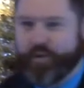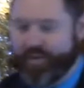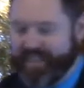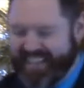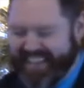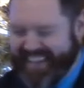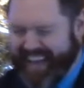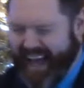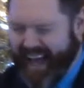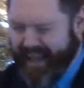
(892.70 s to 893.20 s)
was
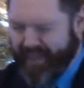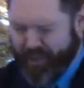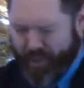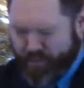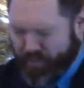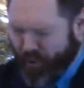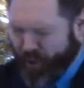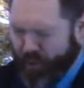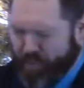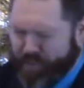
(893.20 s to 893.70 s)
not, the
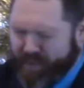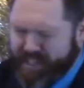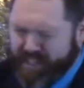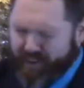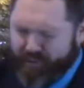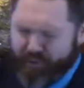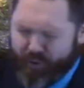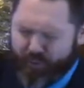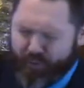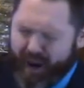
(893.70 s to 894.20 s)
purpose
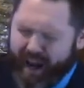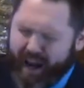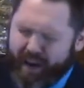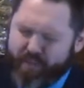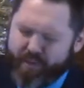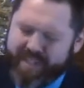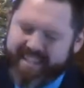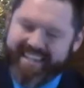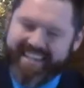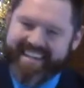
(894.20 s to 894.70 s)
of the
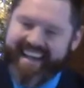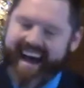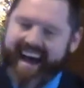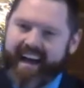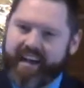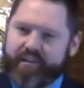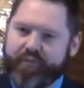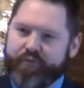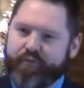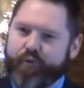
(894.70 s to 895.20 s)
rod was
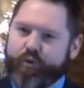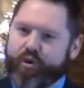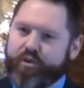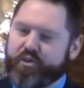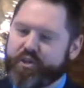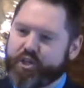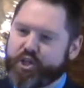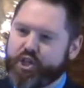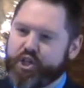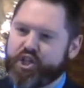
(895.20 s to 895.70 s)
not for
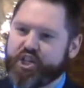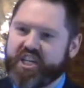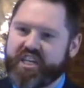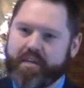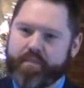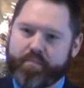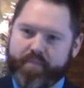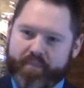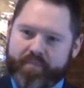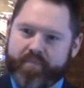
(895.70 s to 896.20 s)
the
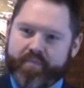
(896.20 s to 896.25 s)
sheep.